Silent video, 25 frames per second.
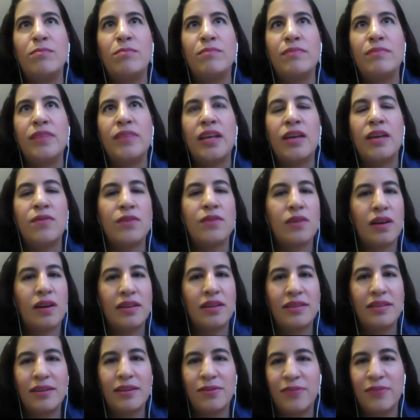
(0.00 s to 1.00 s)
If you're on the
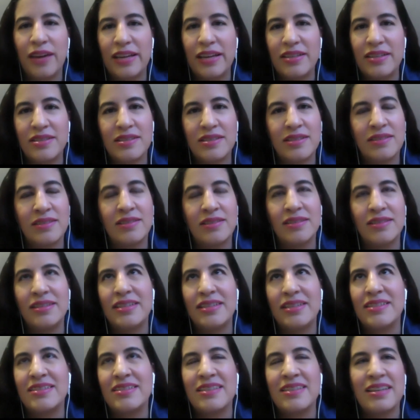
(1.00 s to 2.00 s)
fence,
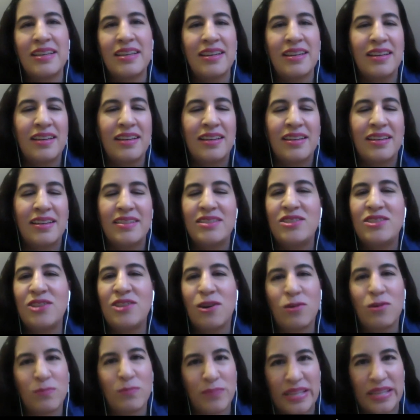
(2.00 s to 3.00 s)
goodness,
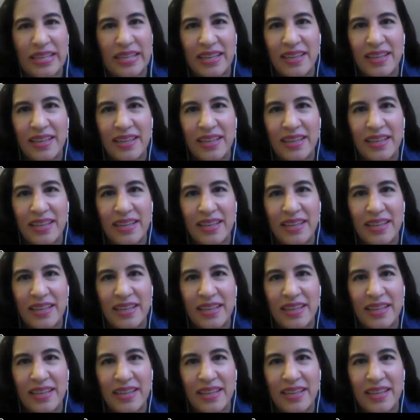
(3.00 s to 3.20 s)
don't be.